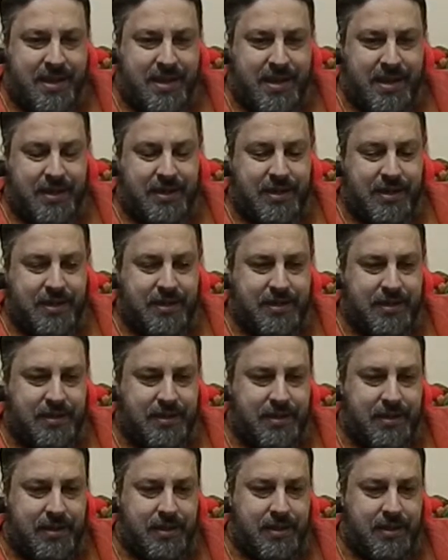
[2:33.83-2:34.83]
I
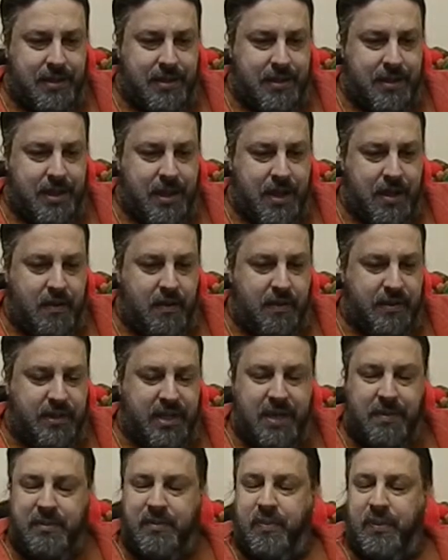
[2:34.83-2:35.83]
didn't, I
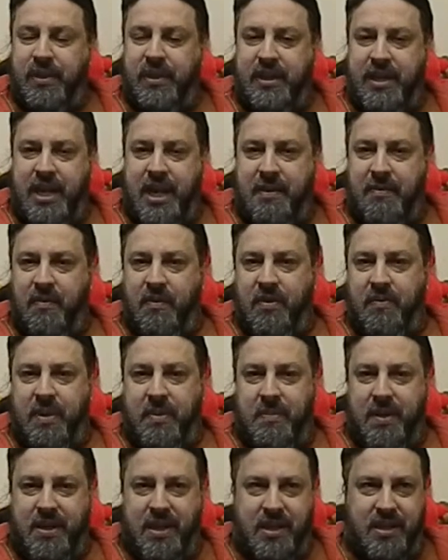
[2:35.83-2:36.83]
wasn't able to bring the camera with
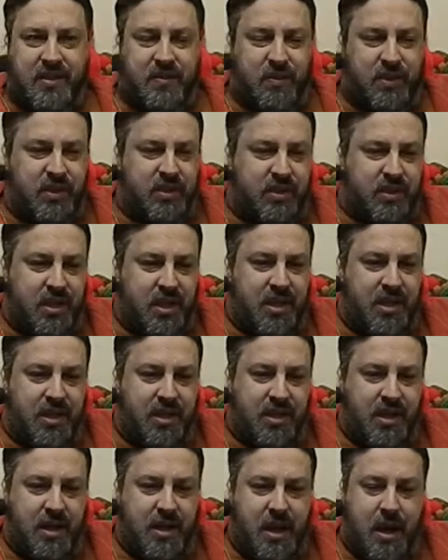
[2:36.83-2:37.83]
me because it was,
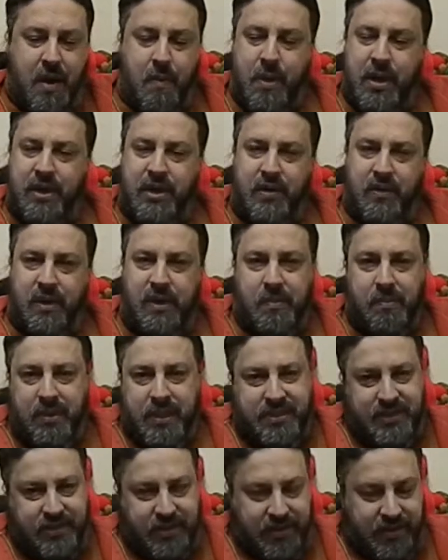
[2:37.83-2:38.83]
uh, I went during a
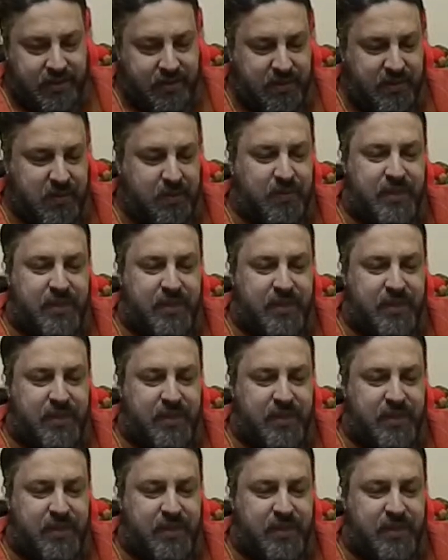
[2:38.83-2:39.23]
blizzard. There was a